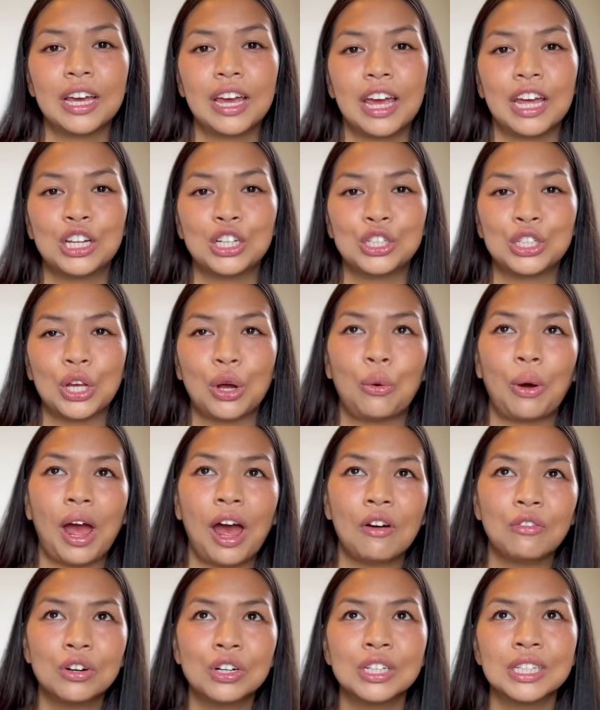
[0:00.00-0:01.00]
And so
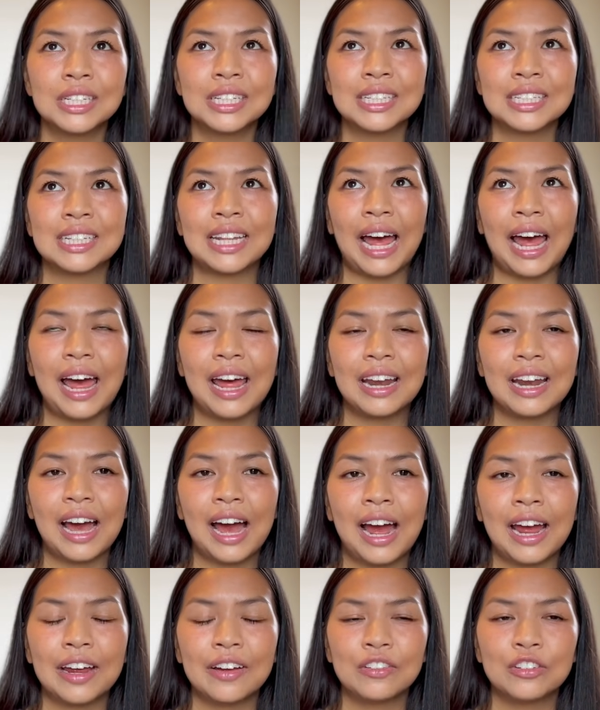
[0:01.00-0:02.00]
ever since then,
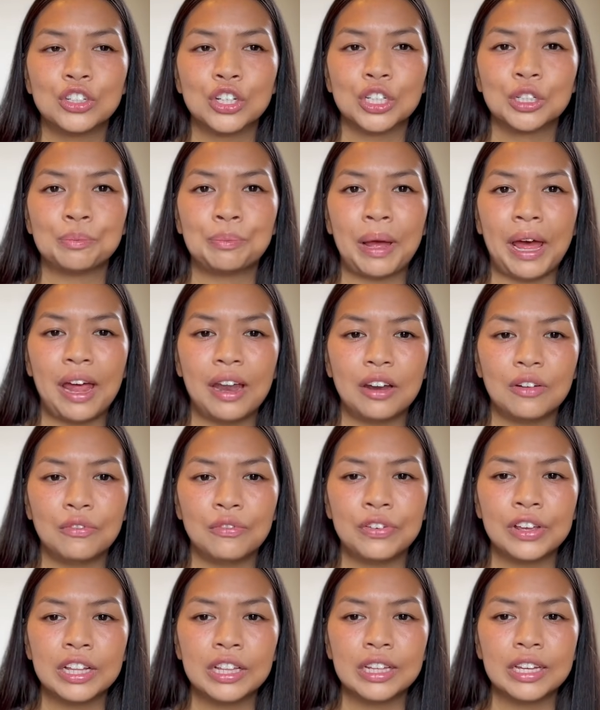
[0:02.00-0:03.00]
I have just been
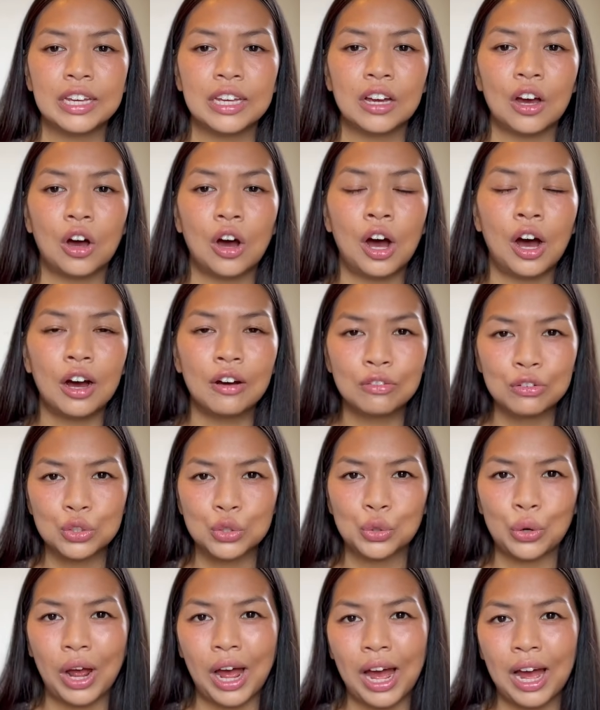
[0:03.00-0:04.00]
feeling off
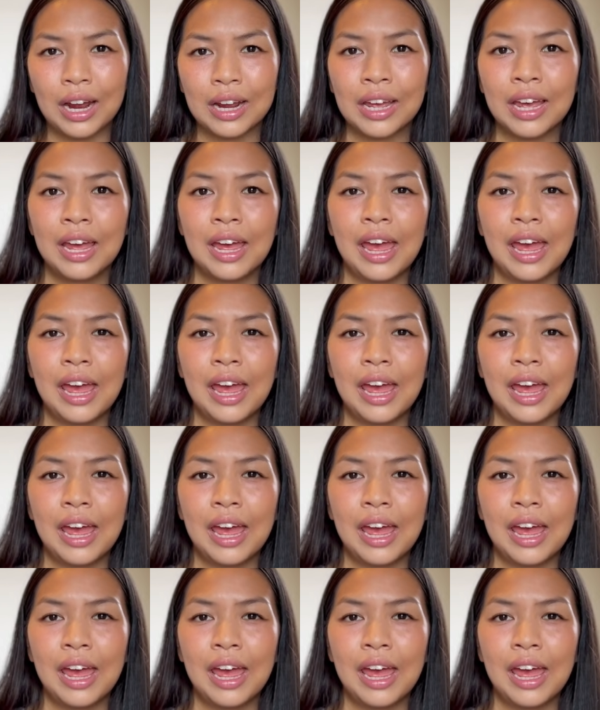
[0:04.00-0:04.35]
track